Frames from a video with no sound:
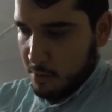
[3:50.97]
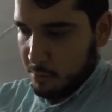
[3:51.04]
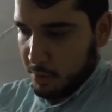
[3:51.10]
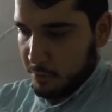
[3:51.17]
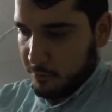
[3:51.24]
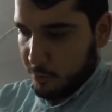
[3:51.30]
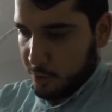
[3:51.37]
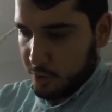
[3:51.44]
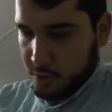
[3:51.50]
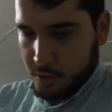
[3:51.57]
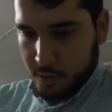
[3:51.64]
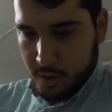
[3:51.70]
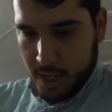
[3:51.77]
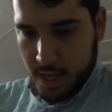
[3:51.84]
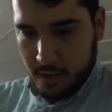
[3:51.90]
But before you
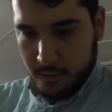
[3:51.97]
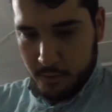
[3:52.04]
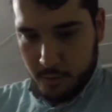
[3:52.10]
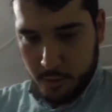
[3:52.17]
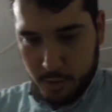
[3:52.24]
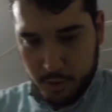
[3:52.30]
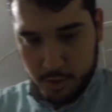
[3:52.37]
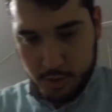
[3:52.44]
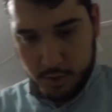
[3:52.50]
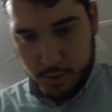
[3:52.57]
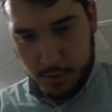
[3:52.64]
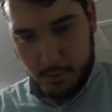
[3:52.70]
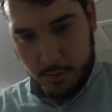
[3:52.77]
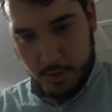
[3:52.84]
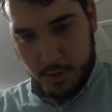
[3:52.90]
screw that, of
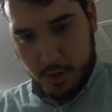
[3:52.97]
course,